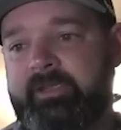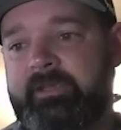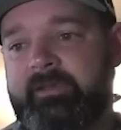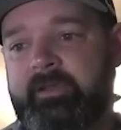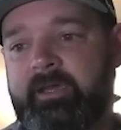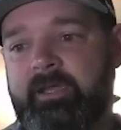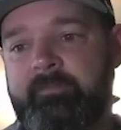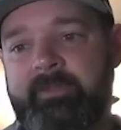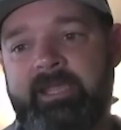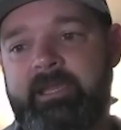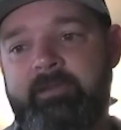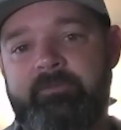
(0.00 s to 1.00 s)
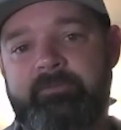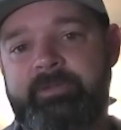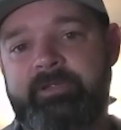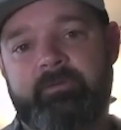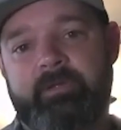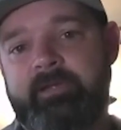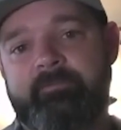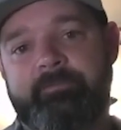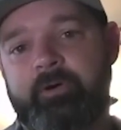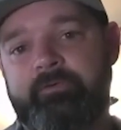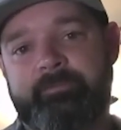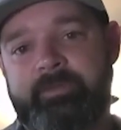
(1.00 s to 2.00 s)
And man, I would
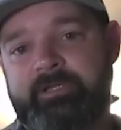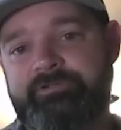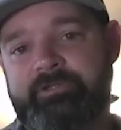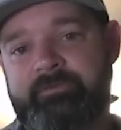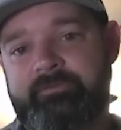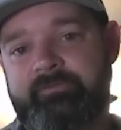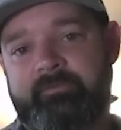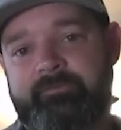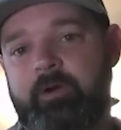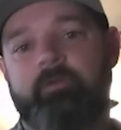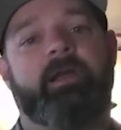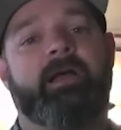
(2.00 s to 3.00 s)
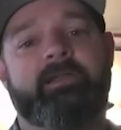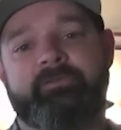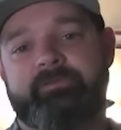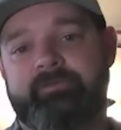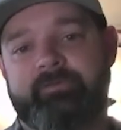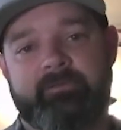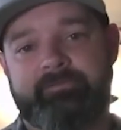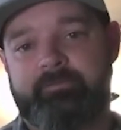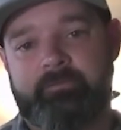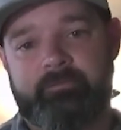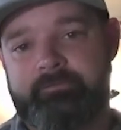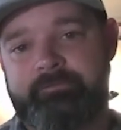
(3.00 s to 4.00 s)
post pictures of all kinds of stuff
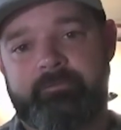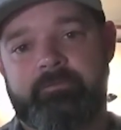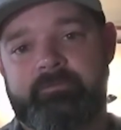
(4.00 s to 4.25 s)
through